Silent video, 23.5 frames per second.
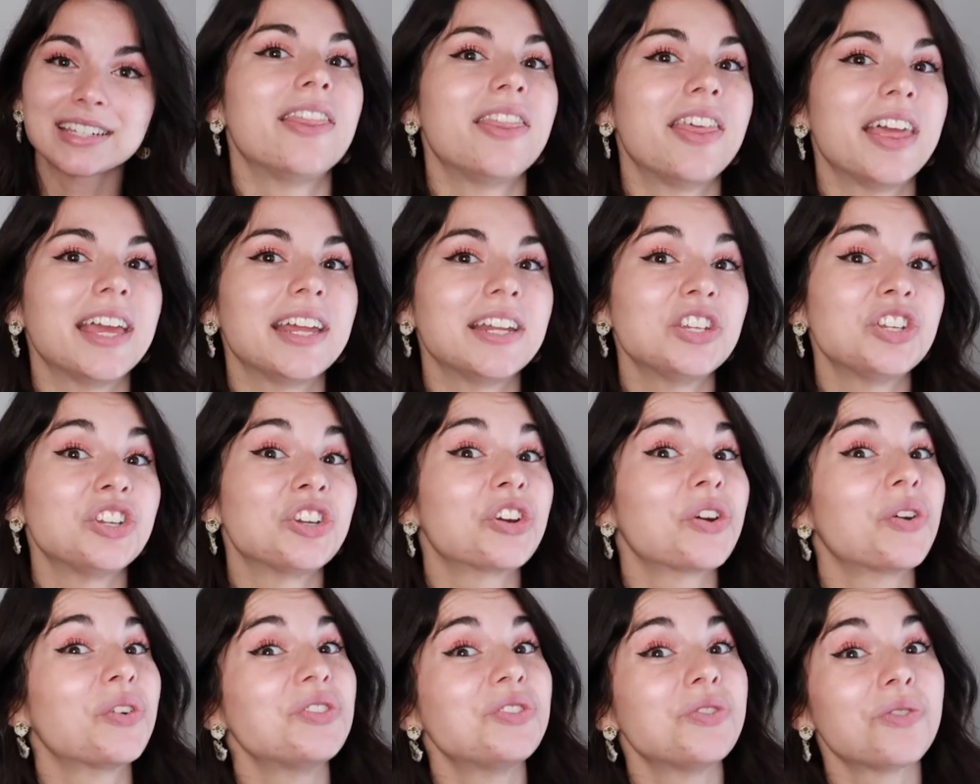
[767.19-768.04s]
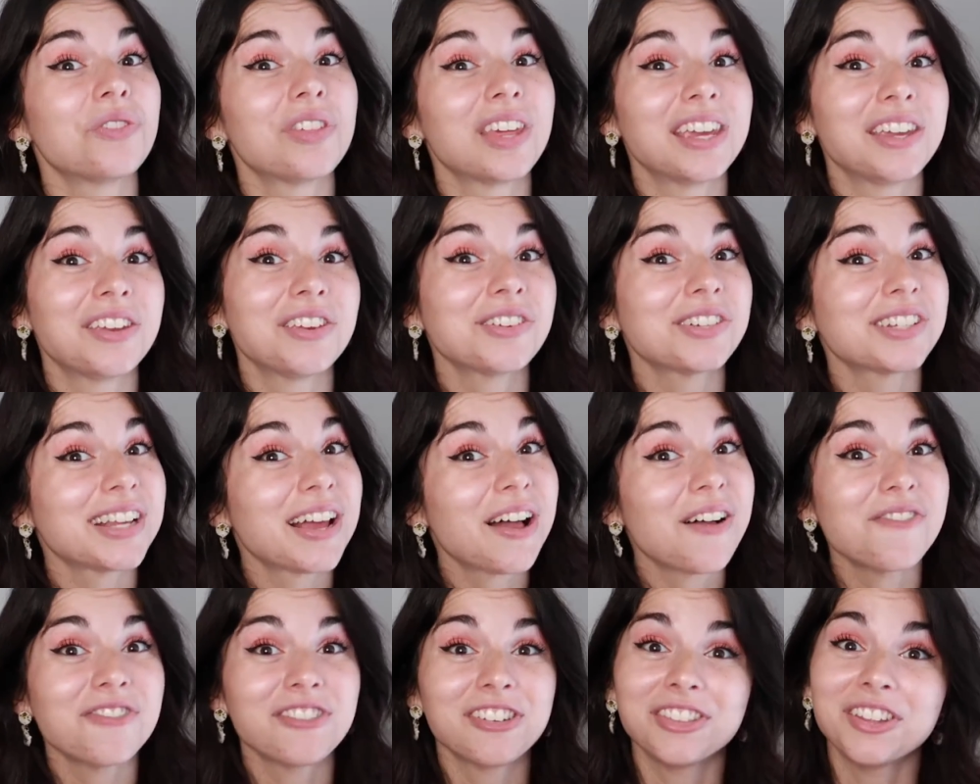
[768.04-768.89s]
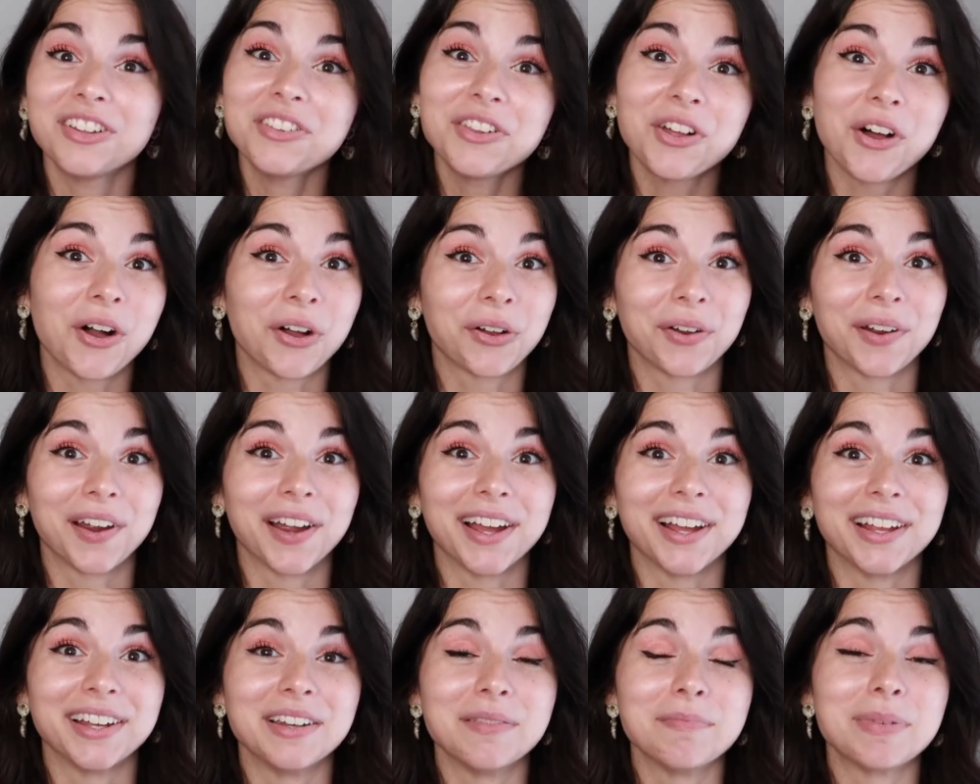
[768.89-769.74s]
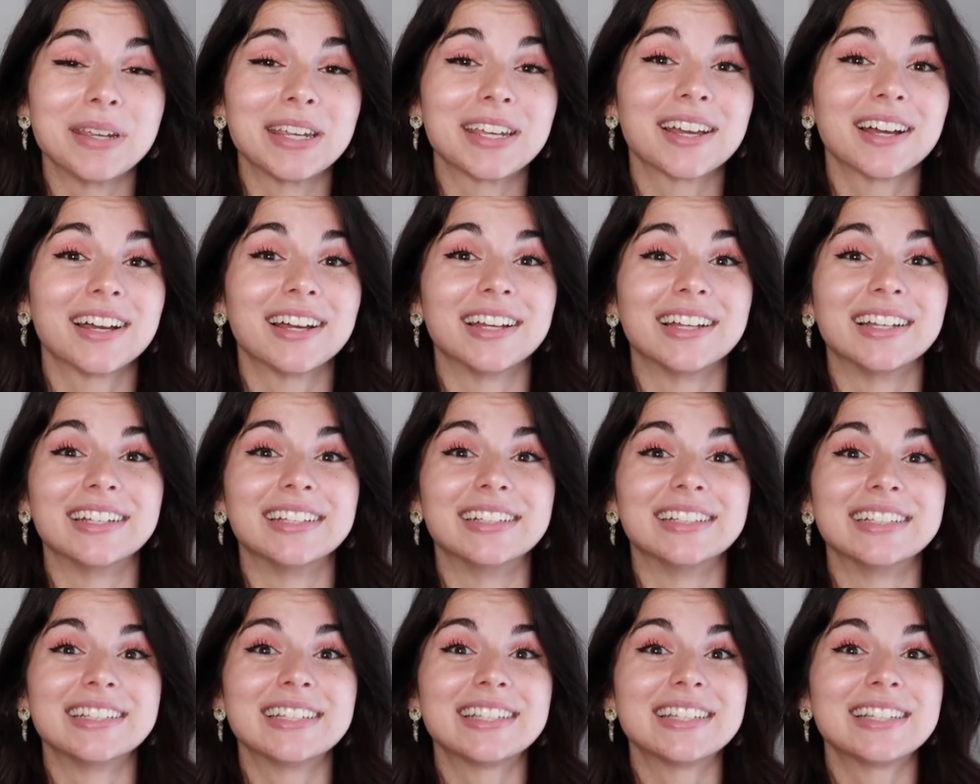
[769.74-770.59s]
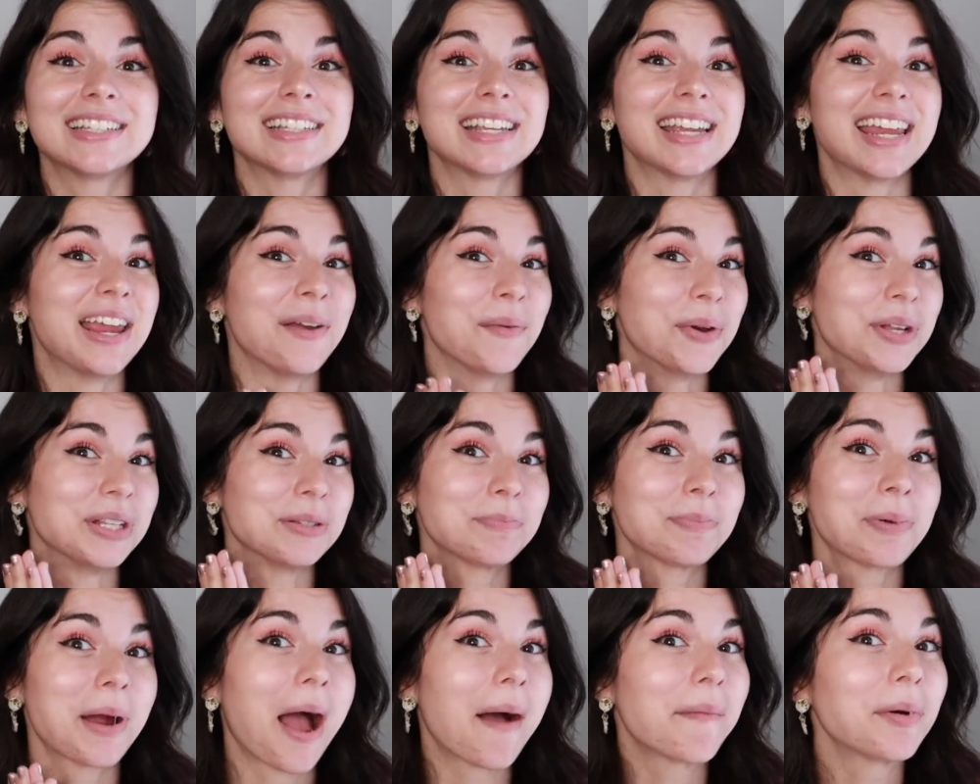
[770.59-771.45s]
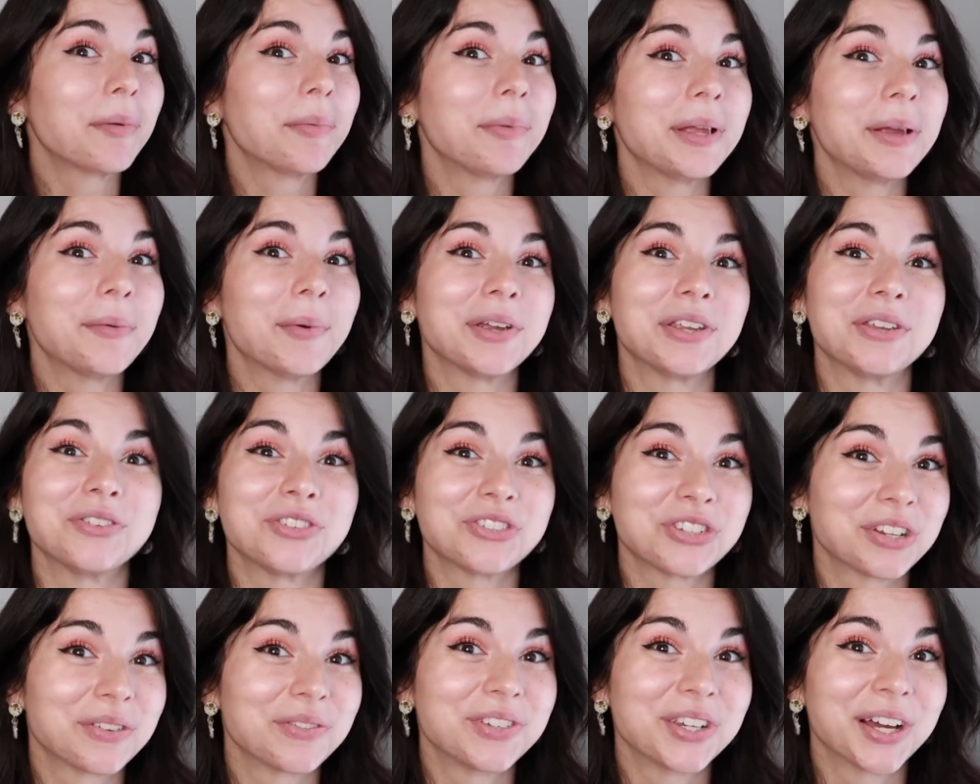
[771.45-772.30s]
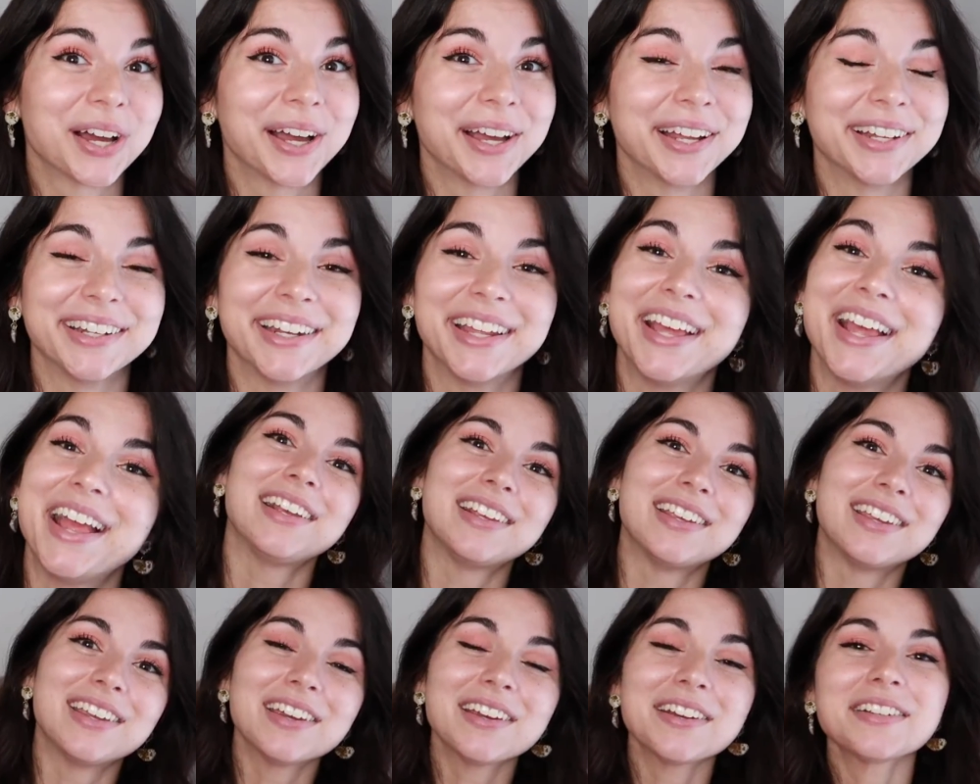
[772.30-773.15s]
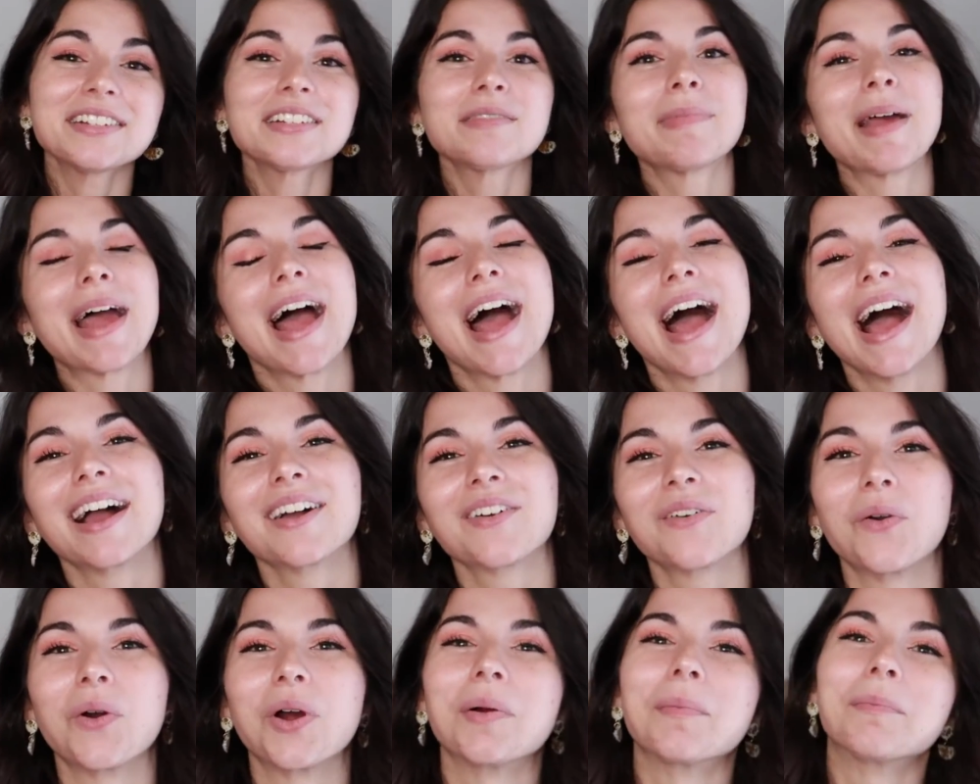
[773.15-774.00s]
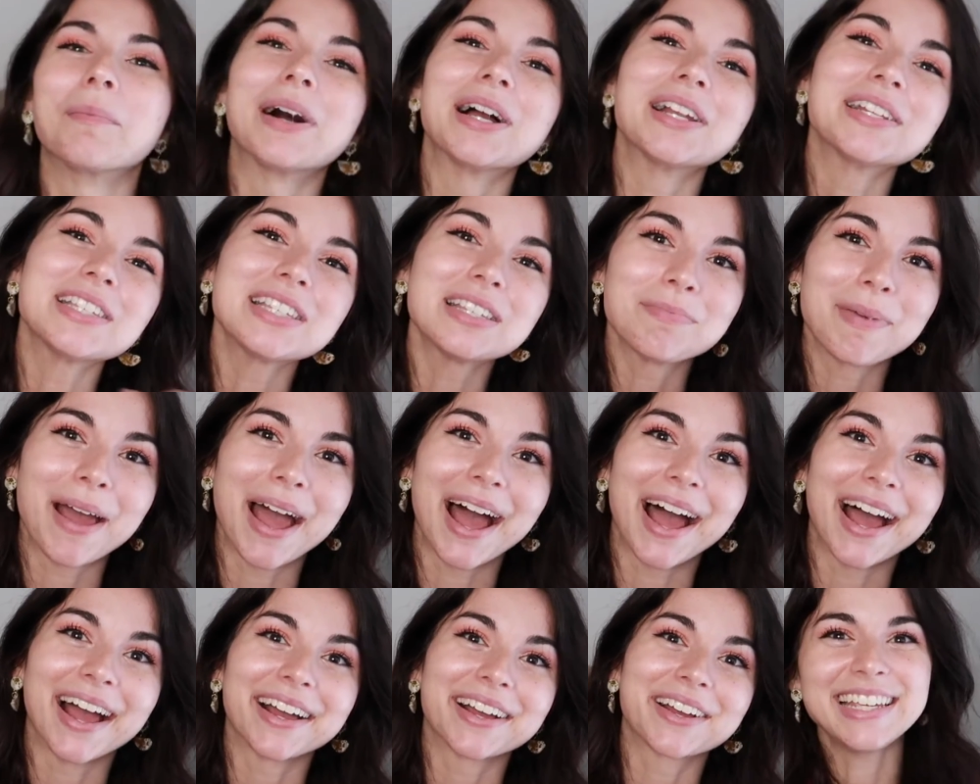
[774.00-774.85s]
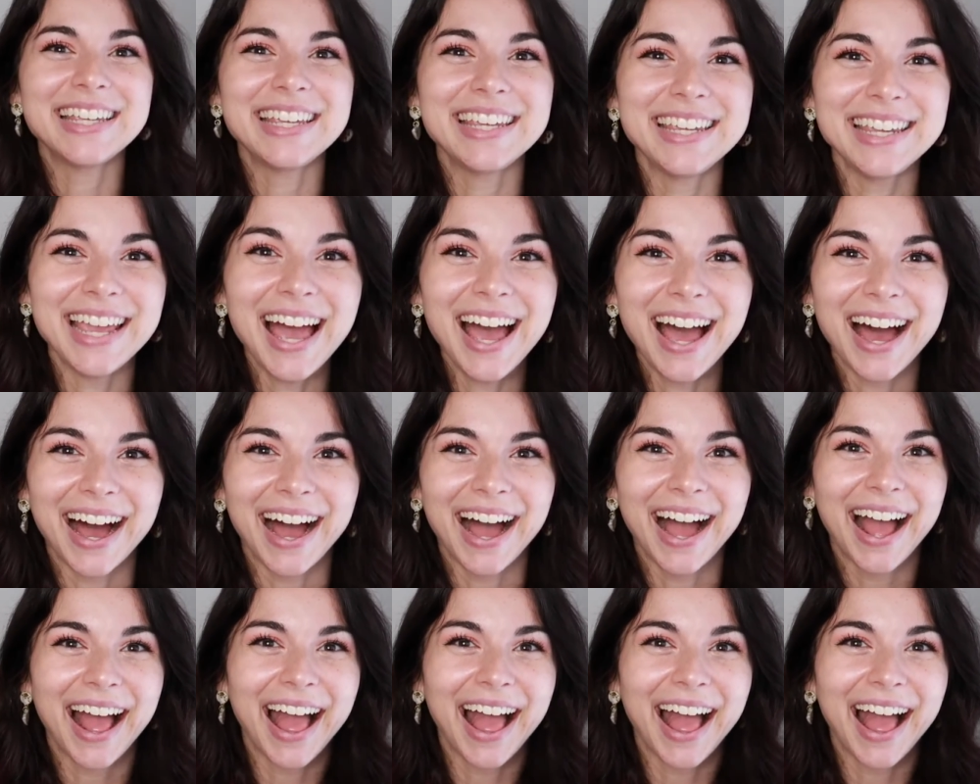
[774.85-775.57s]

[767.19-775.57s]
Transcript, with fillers: then you're going to thank yourself in the long run because it was probably what you should have done years back or months back. Yeah.